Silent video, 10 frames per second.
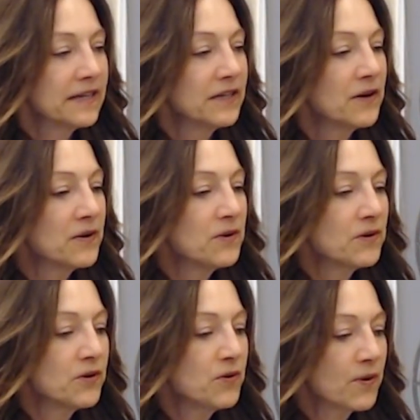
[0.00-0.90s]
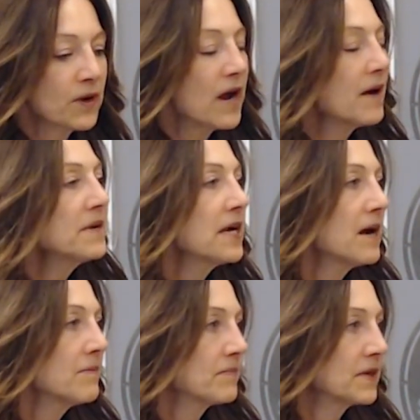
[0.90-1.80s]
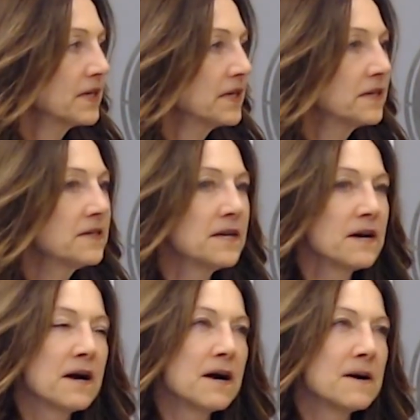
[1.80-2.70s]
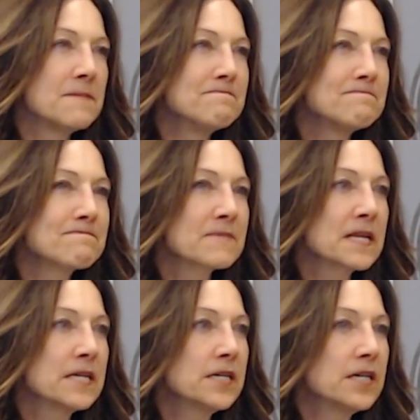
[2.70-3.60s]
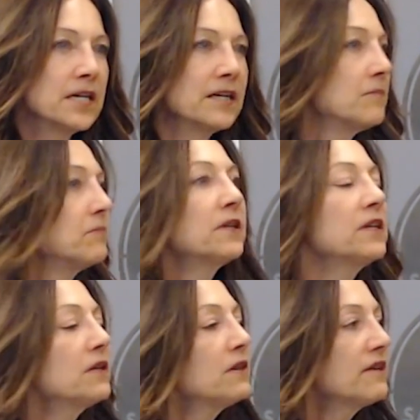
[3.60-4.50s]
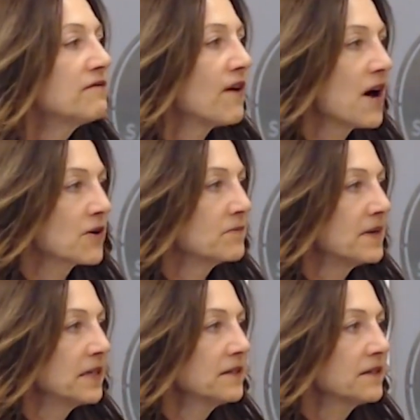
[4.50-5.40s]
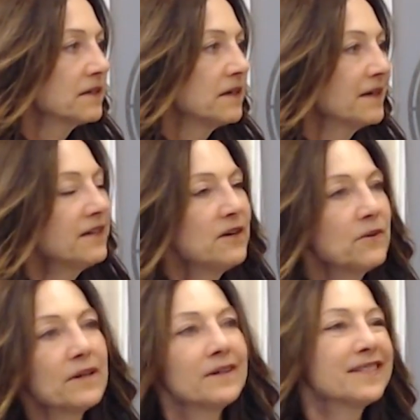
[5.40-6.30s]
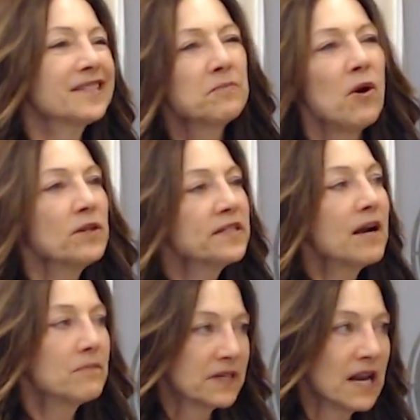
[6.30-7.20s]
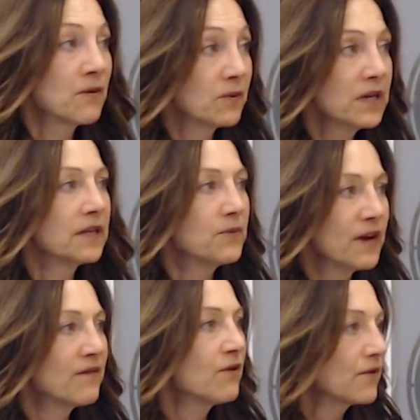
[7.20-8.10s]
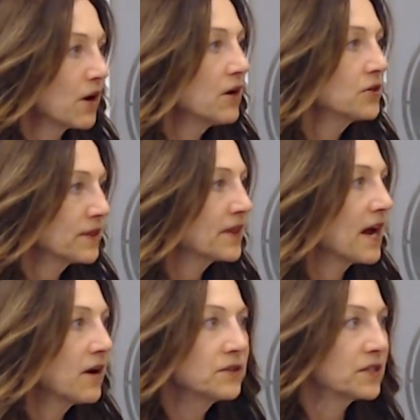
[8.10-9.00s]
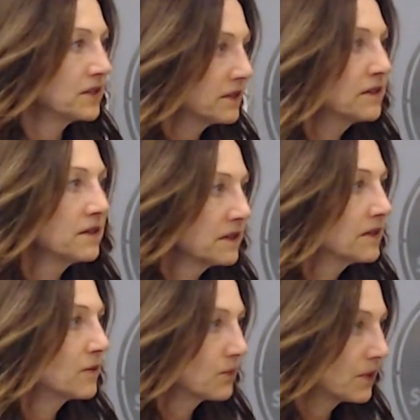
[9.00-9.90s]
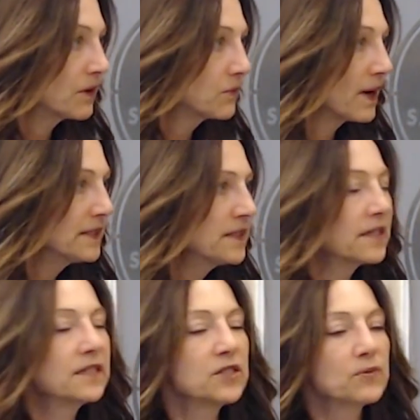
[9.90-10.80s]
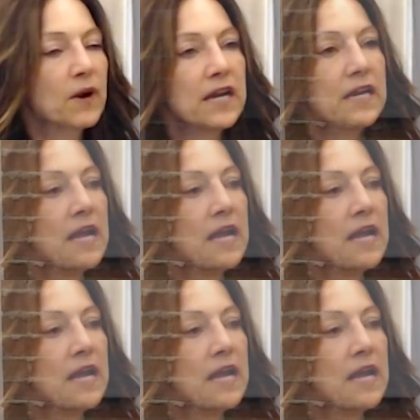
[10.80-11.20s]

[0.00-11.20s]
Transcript: you were coming up in a political environment, small town, but not really. We have over 100,000 residents, right?